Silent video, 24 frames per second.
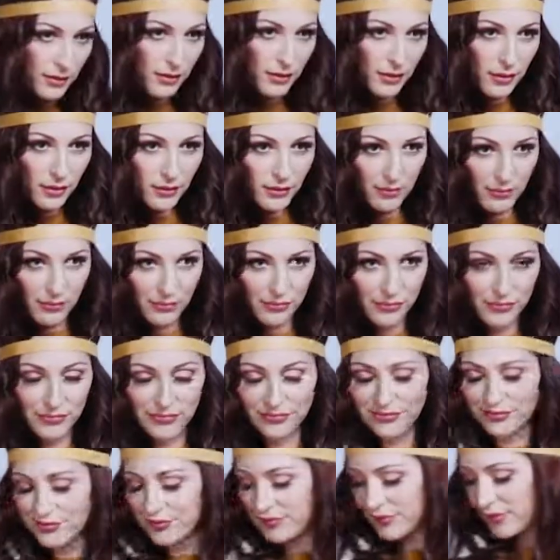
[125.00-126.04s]

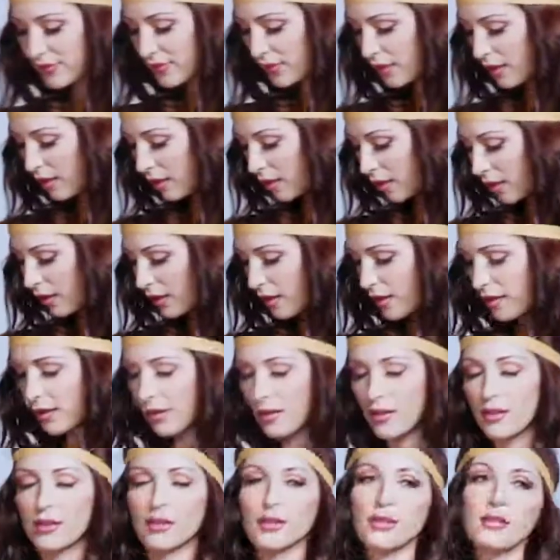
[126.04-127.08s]

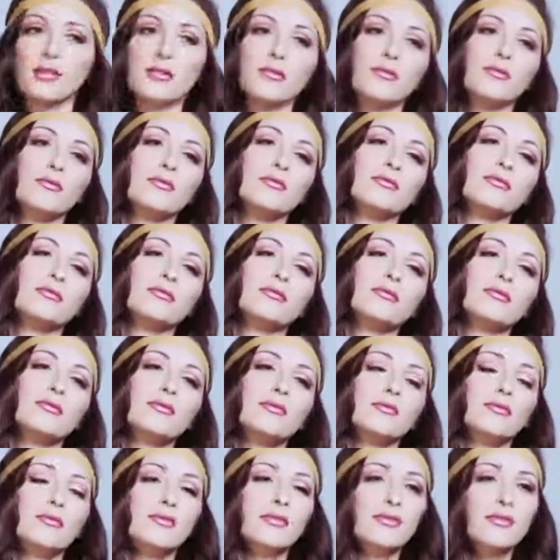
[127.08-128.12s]

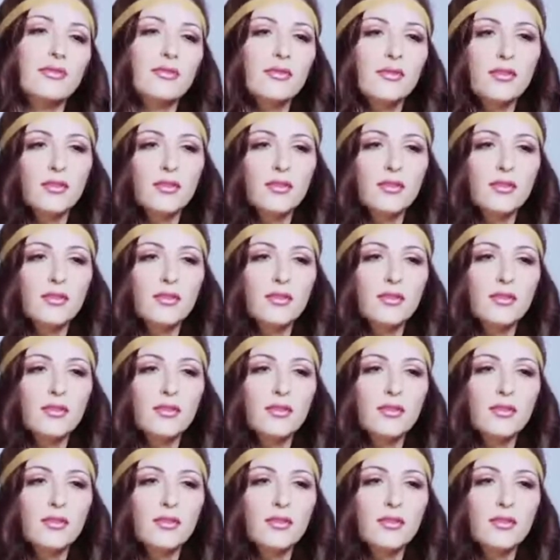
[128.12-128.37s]
(silence)